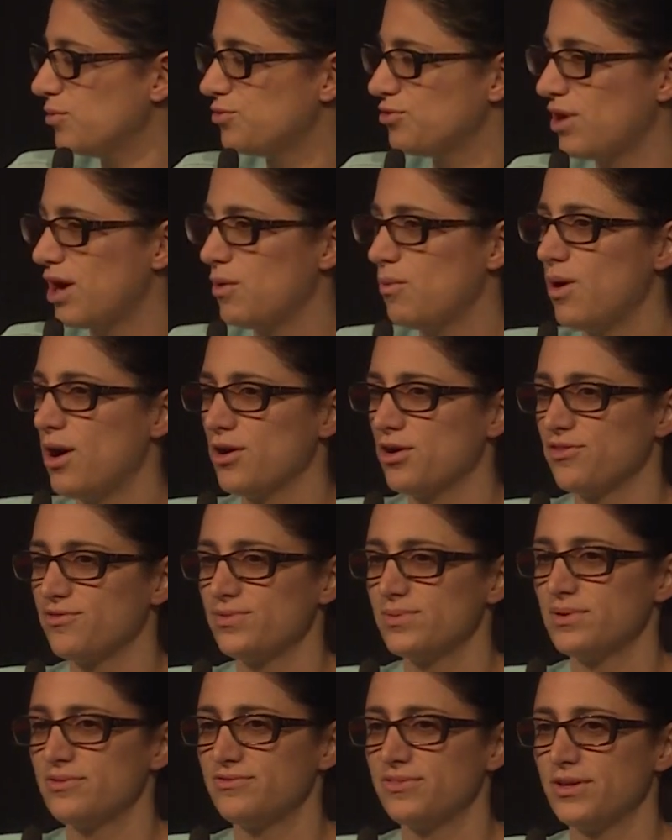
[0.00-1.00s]
draw water
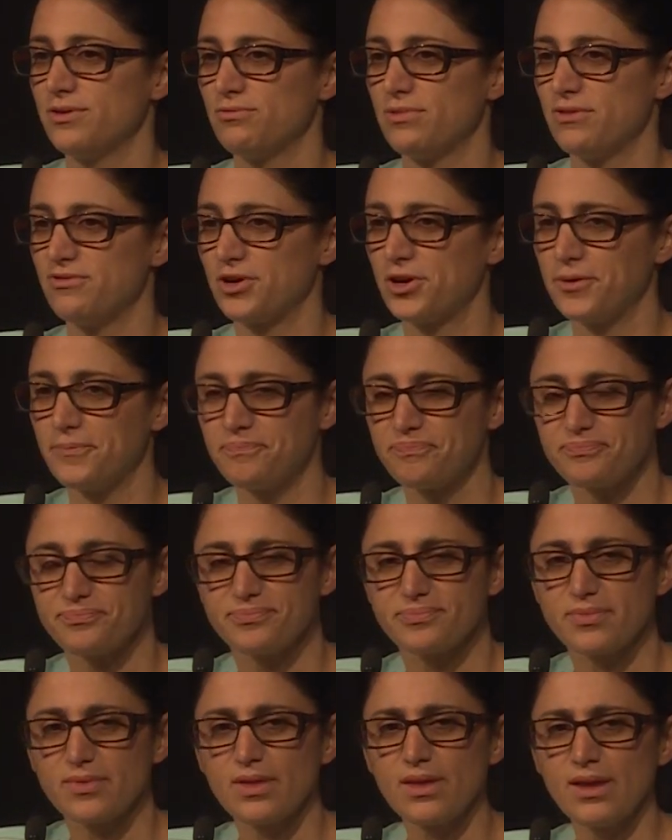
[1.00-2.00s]
from the Flint River.
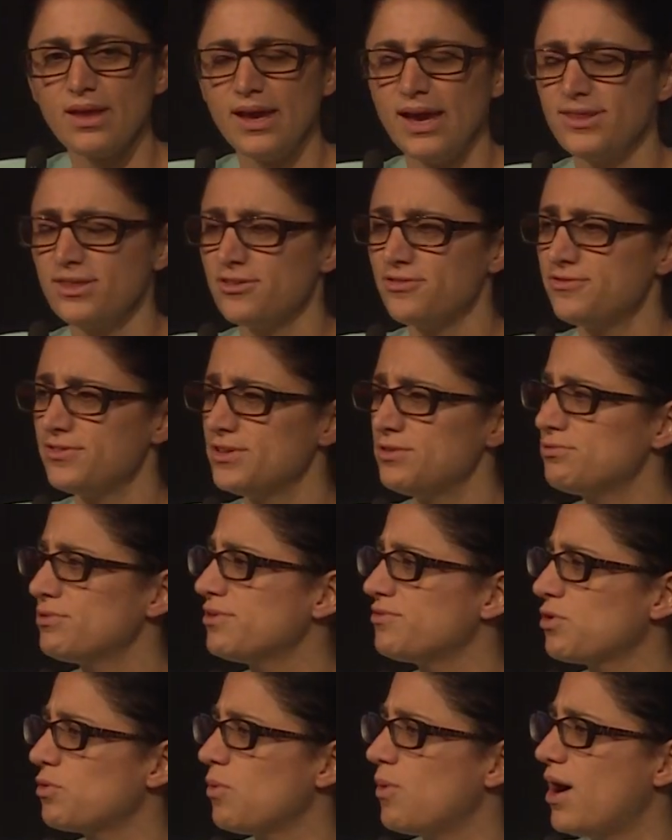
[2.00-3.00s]
And the Flint
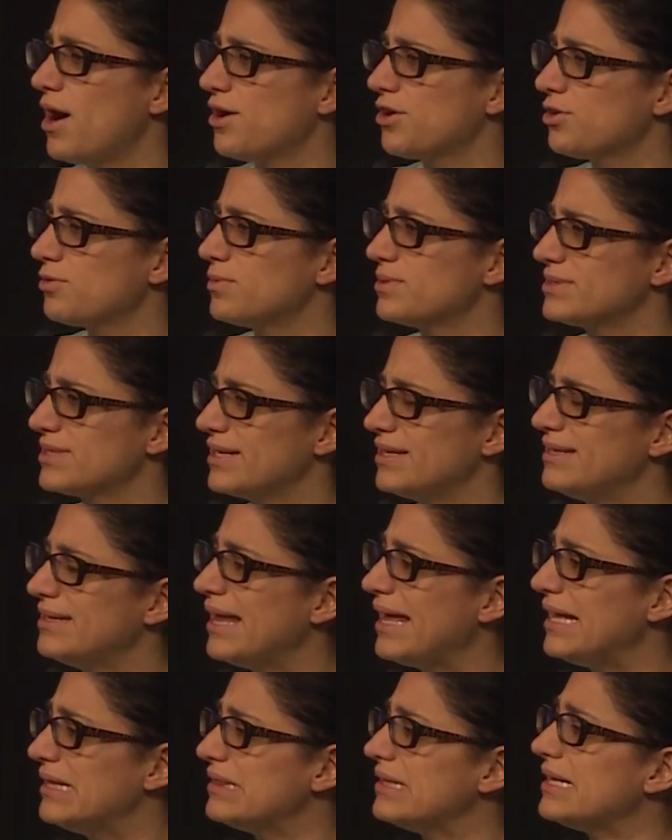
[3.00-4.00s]
River water was
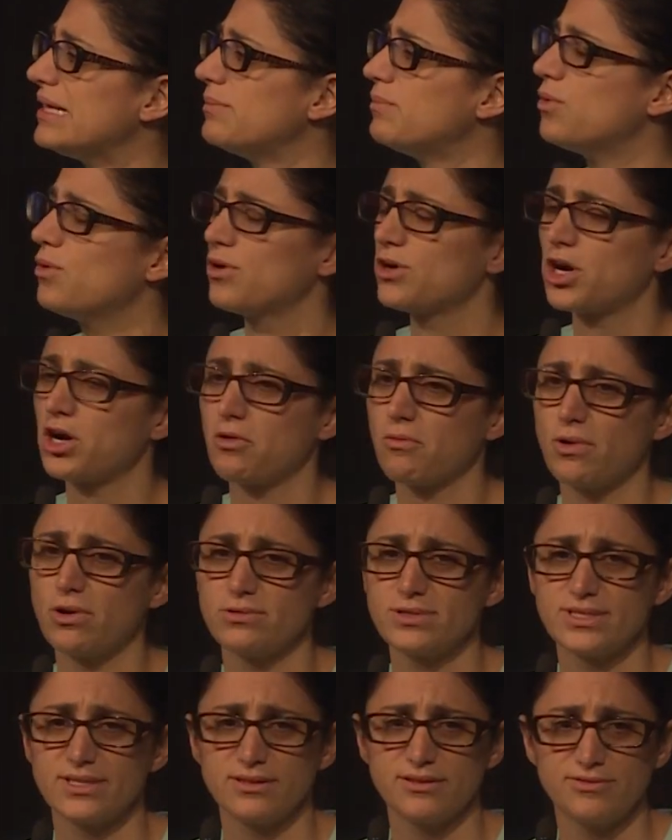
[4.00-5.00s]
innately more
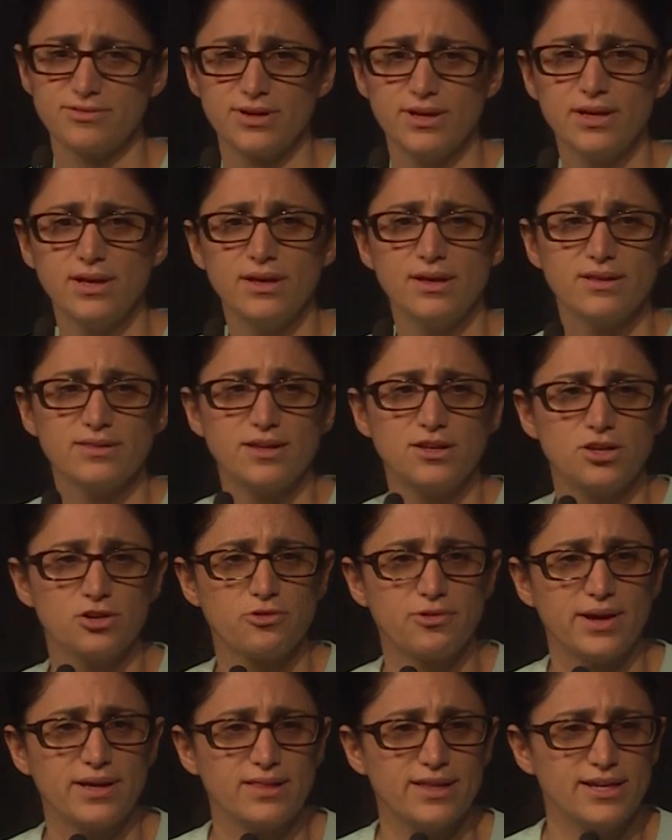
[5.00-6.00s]
corrosive than the
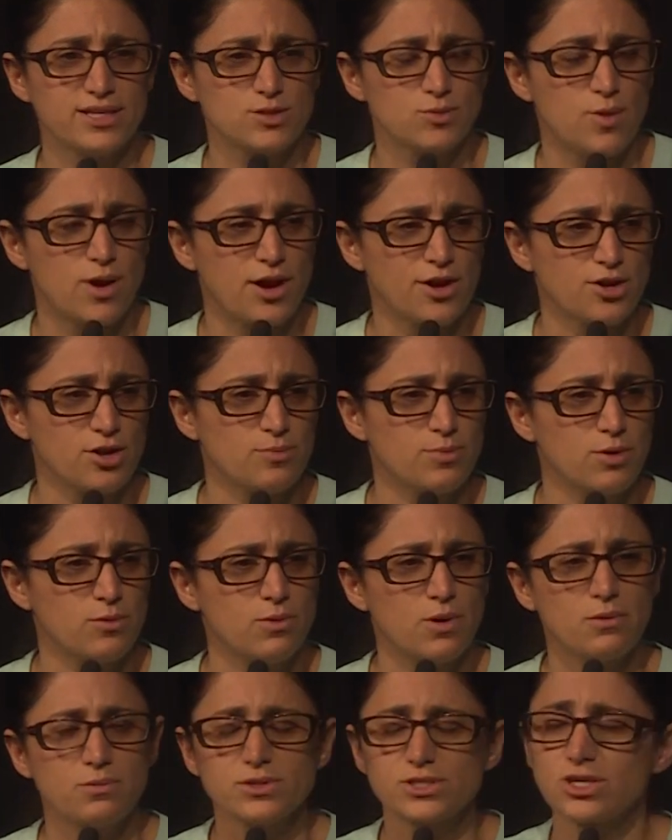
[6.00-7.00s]
Great Lakes water, but
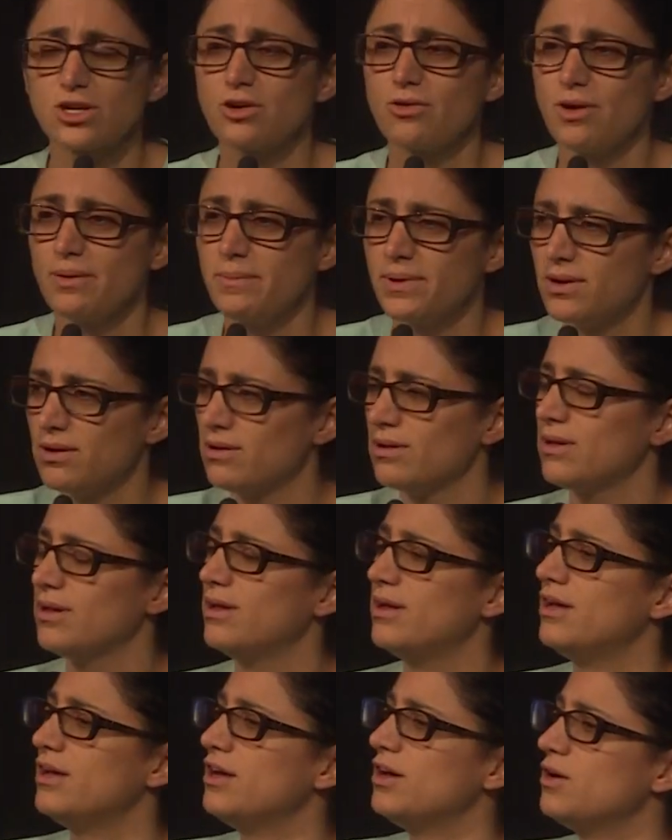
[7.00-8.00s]
what was criminal
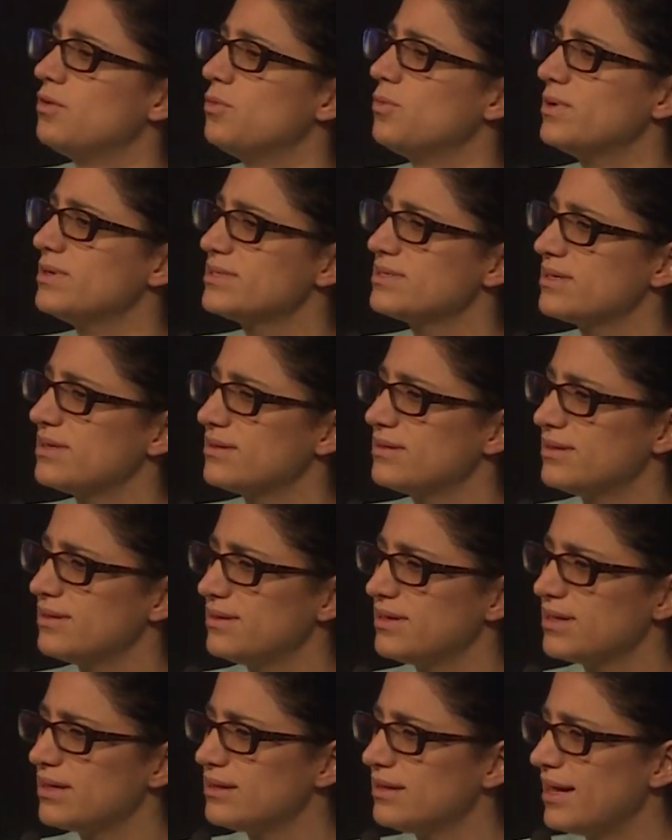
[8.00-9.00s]
was the
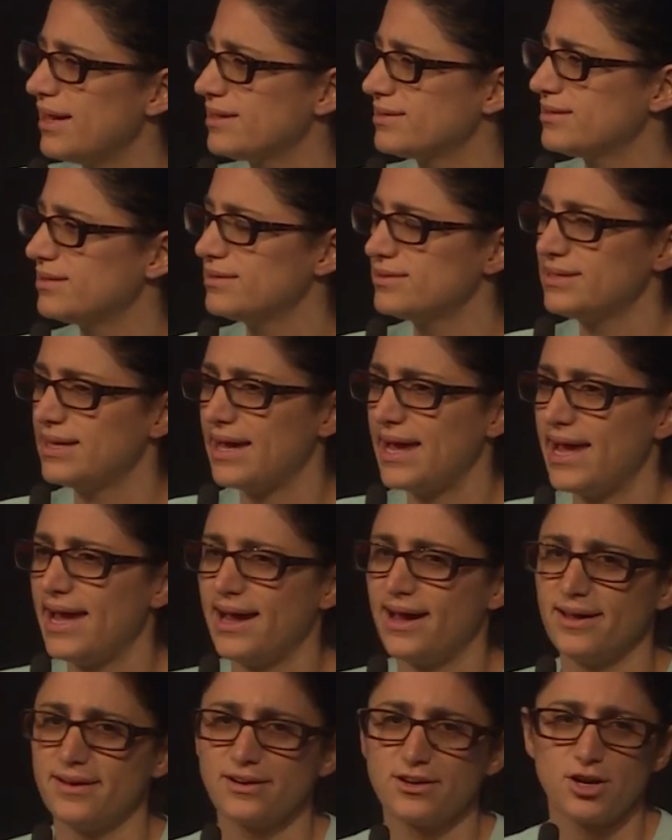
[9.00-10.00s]
neglect to
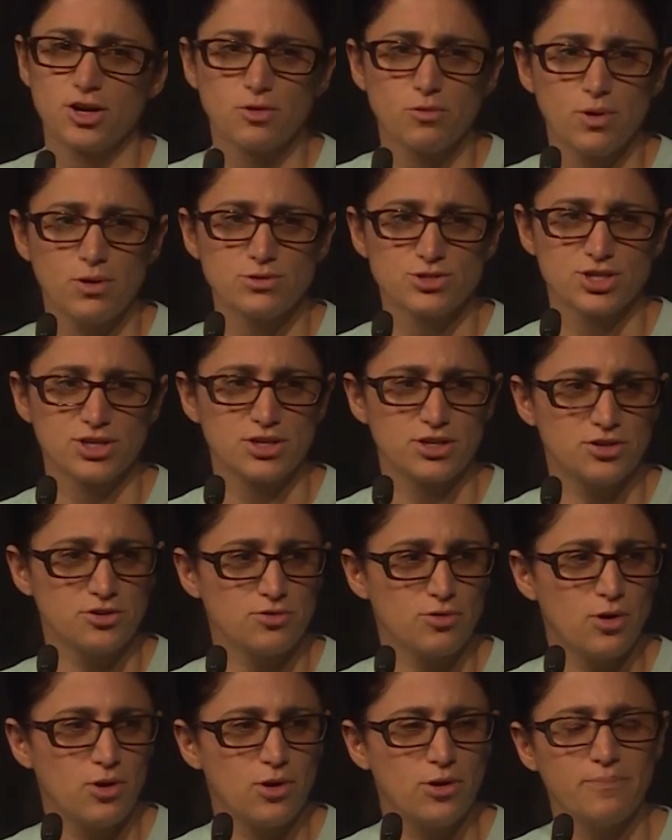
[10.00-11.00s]
add corrosion
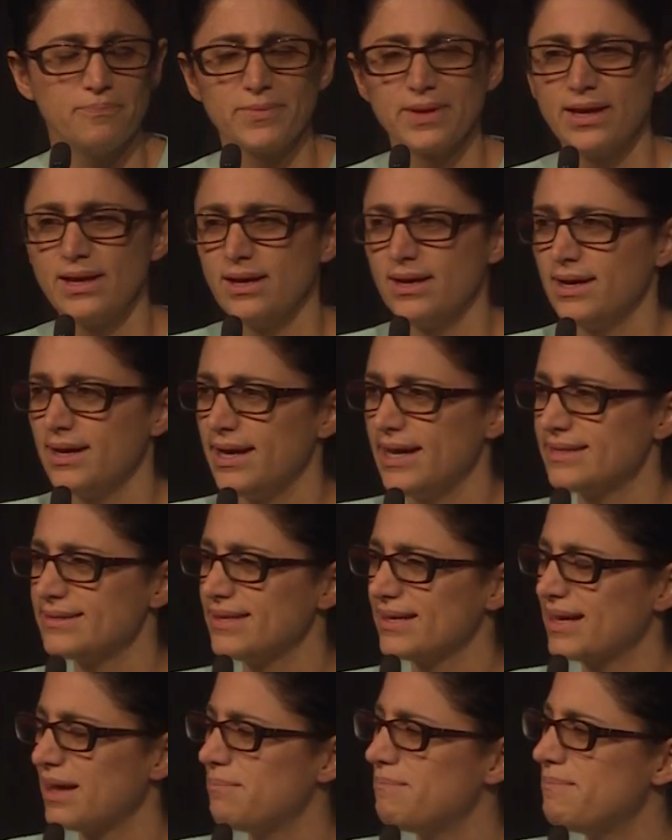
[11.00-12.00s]
control. It's
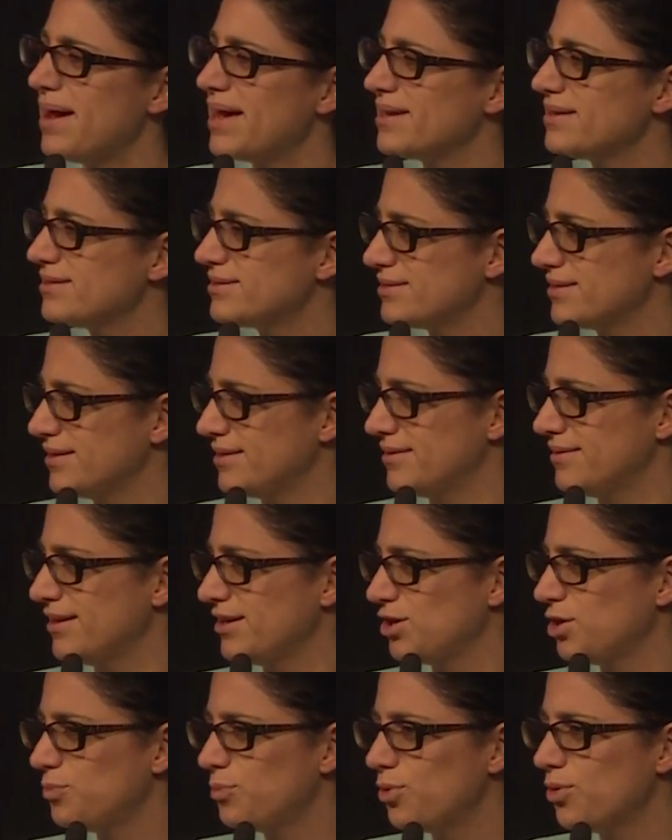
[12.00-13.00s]
like a medicine
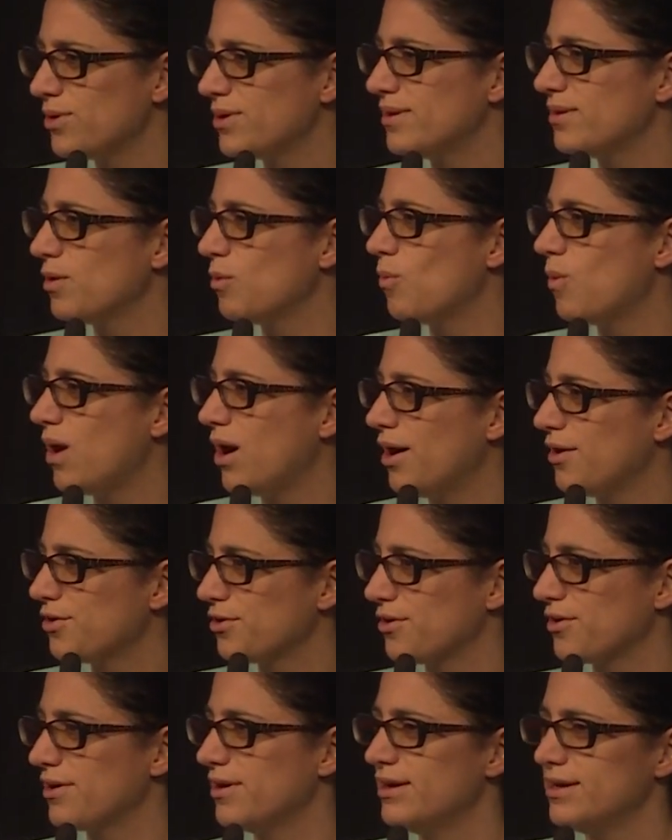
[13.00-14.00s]
that you put in the
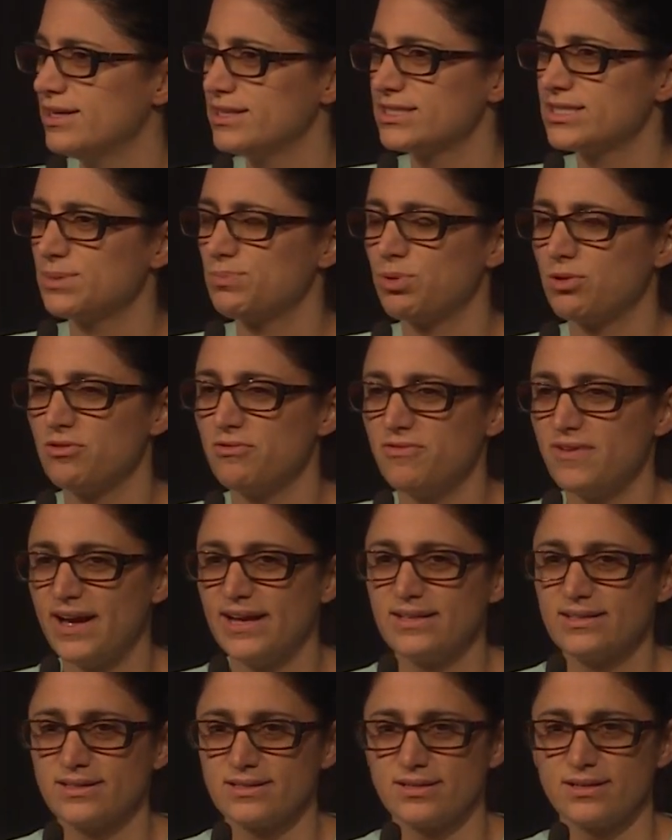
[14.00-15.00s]
water to
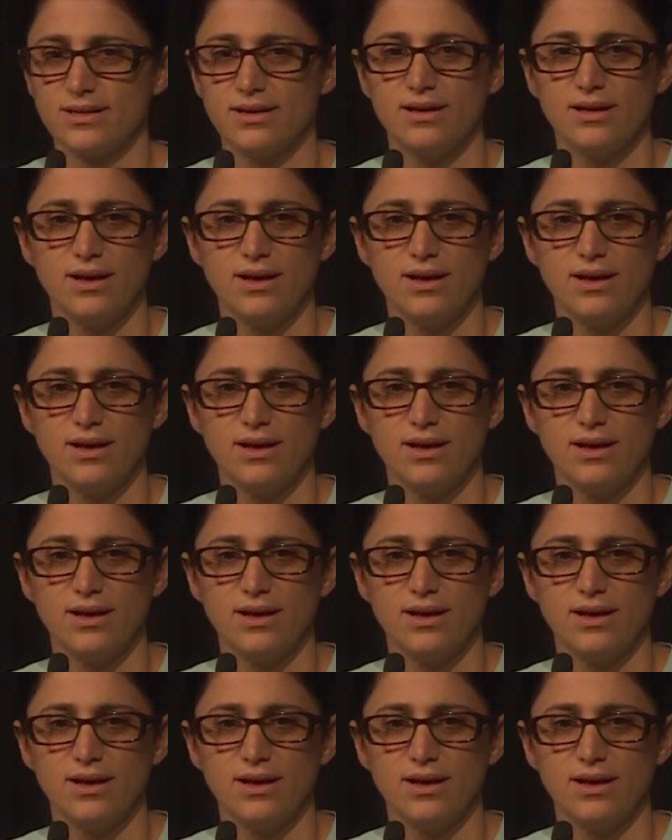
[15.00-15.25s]
prevent